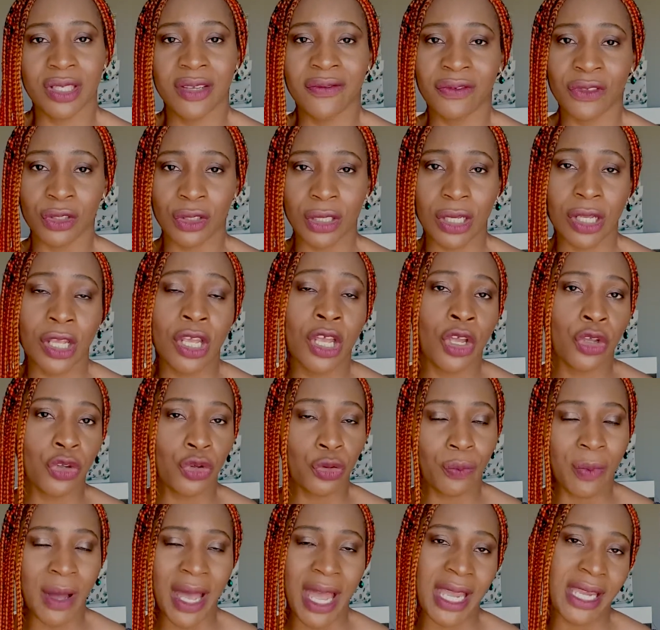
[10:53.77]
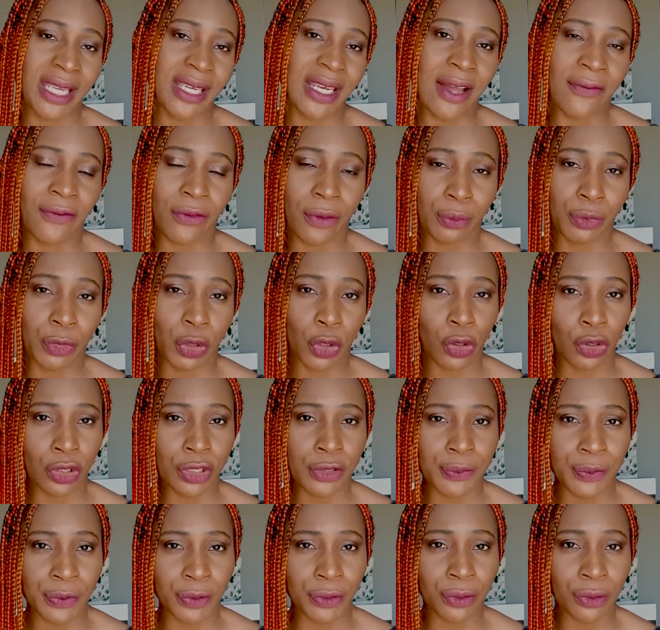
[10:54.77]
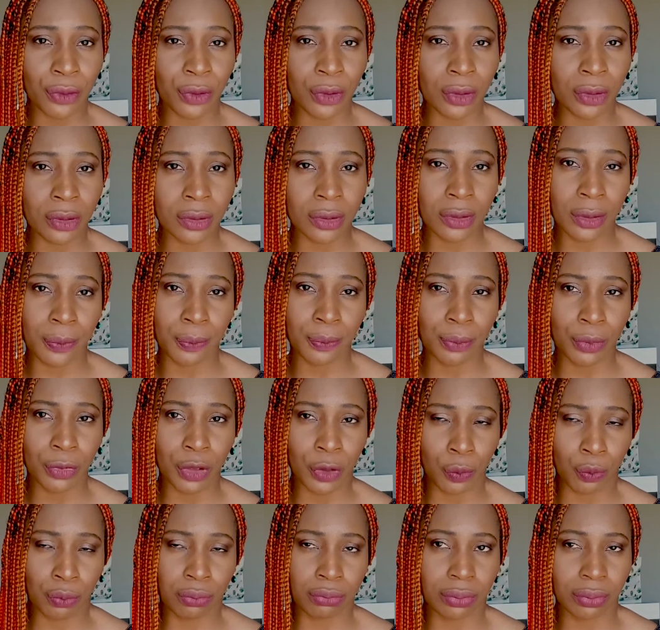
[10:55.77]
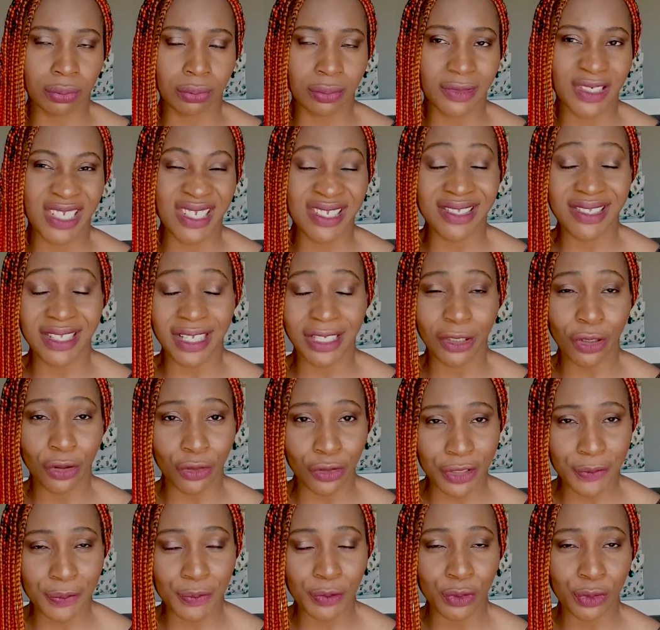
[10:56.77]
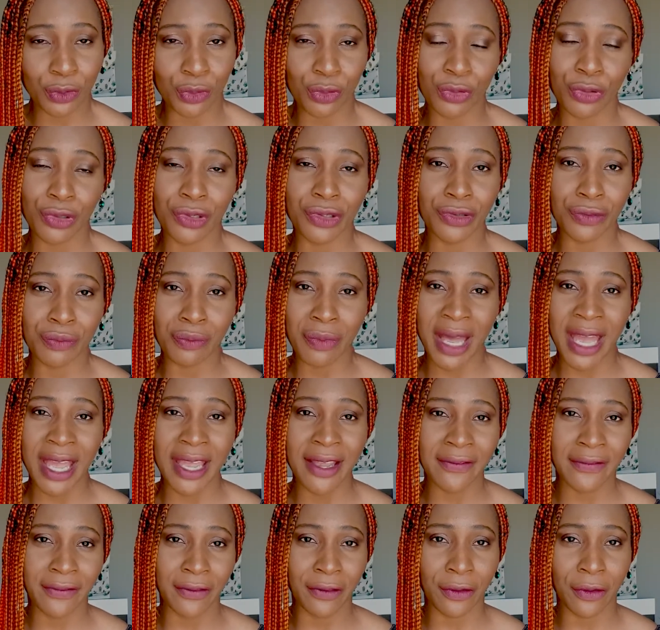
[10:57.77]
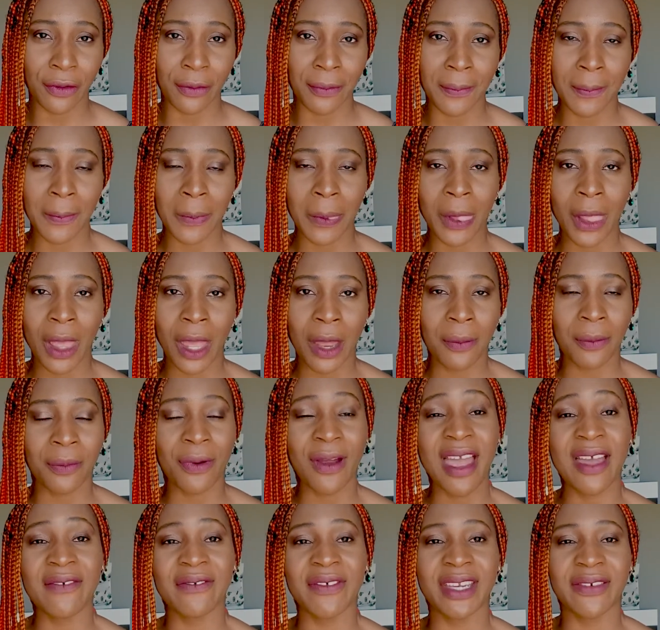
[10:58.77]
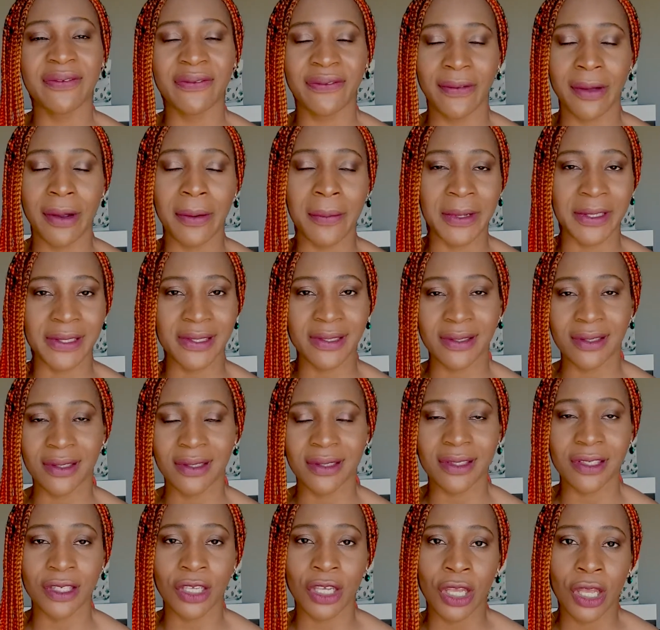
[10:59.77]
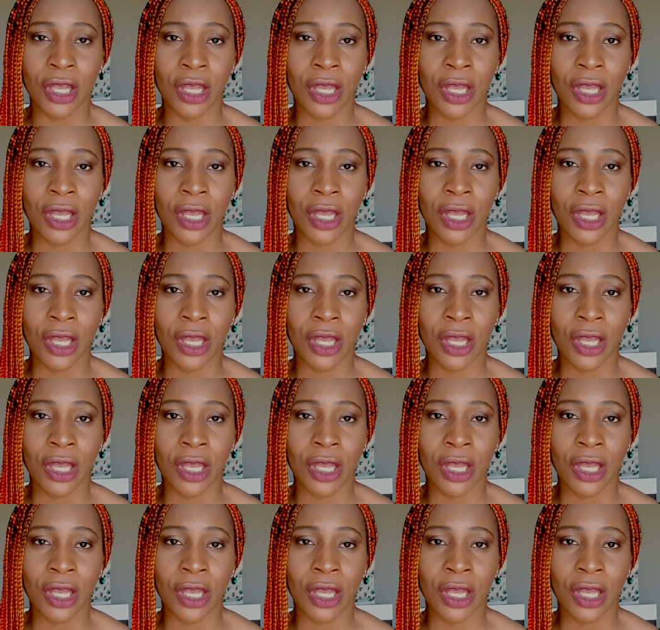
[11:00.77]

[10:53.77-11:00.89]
If the, you buy either from the hospital, the, the, the state hospital, or you can buy from private pharmacies.